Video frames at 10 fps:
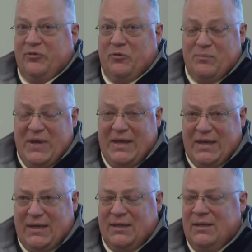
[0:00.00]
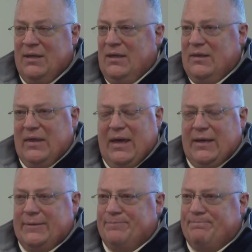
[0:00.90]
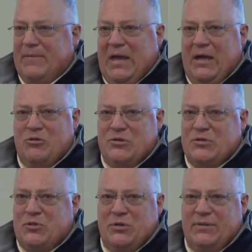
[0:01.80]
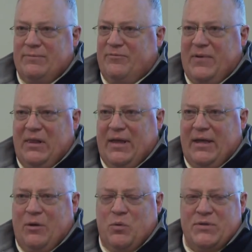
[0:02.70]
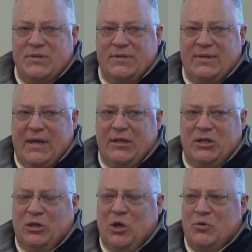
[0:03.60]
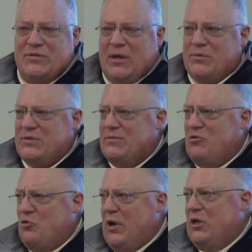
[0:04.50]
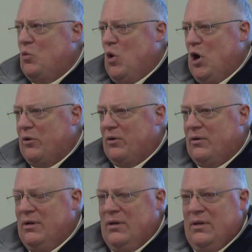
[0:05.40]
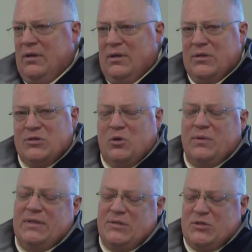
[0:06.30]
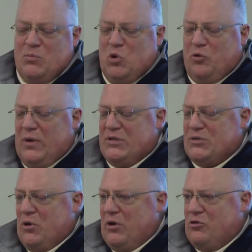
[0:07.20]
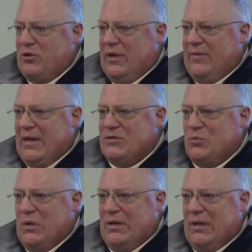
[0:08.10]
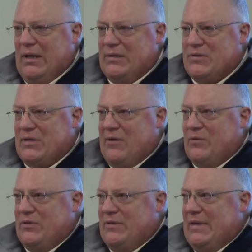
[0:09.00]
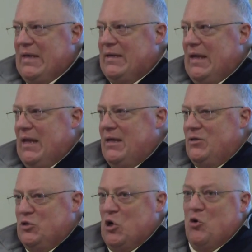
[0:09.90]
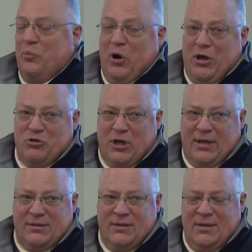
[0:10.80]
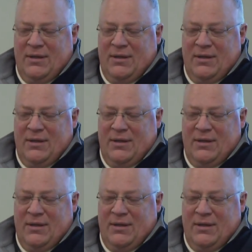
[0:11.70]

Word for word: for me that I just couldn't felt like I wasn't getting close. I was treading water. So I did some more research, and that's when I discovered the DNA Doe project.